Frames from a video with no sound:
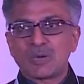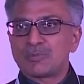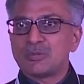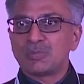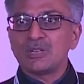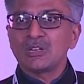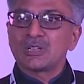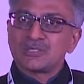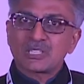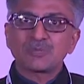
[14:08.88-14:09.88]
by people.
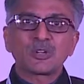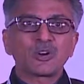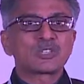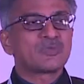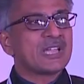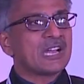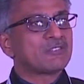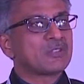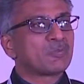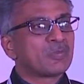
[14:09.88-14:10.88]
Just because we have
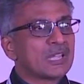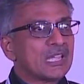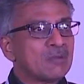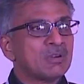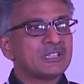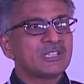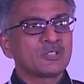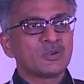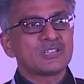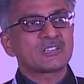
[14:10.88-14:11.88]
the ability
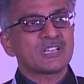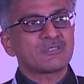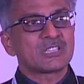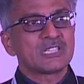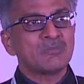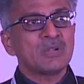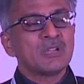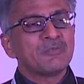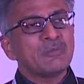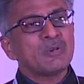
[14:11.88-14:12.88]
to interact with them,
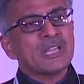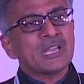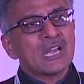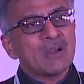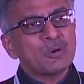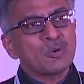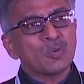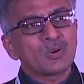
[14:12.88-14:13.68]
we will happen to